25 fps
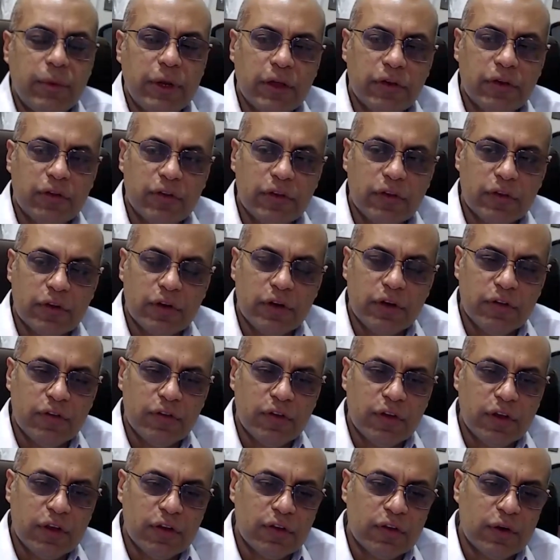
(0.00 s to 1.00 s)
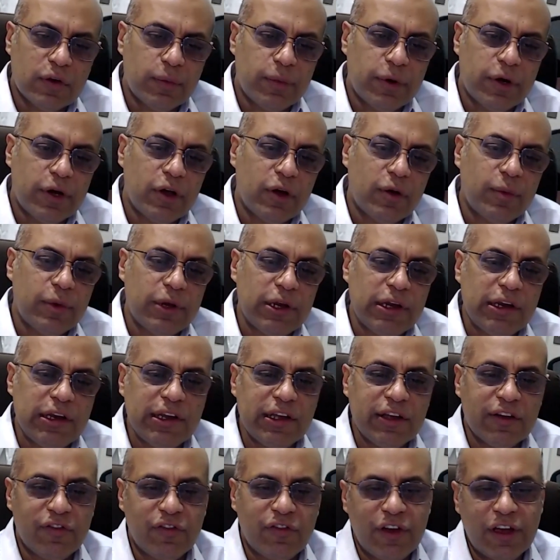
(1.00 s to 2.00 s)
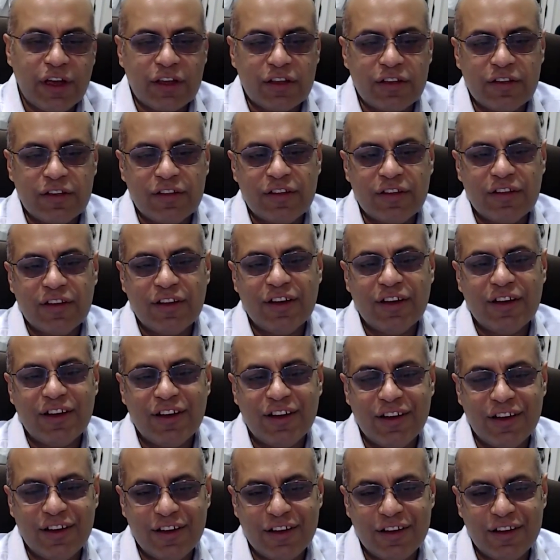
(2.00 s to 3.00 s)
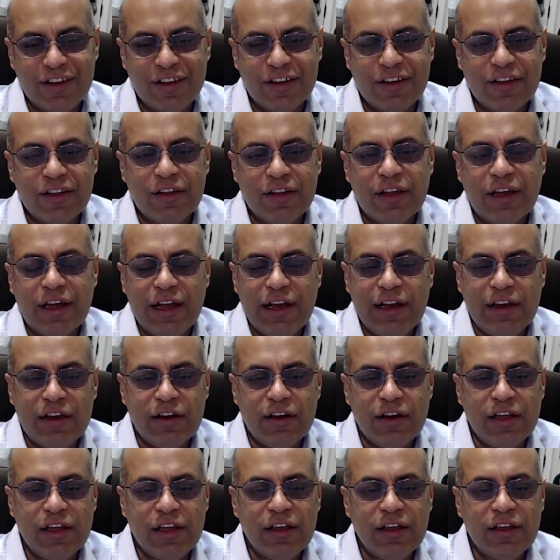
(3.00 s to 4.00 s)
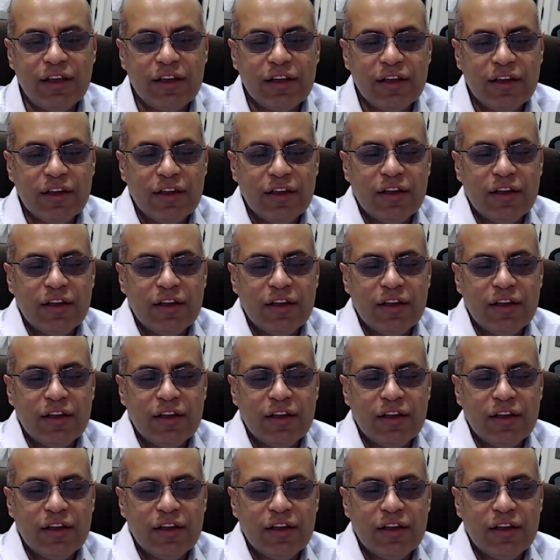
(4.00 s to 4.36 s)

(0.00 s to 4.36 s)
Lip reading: MDS is a disease that predominantly affects the elderly.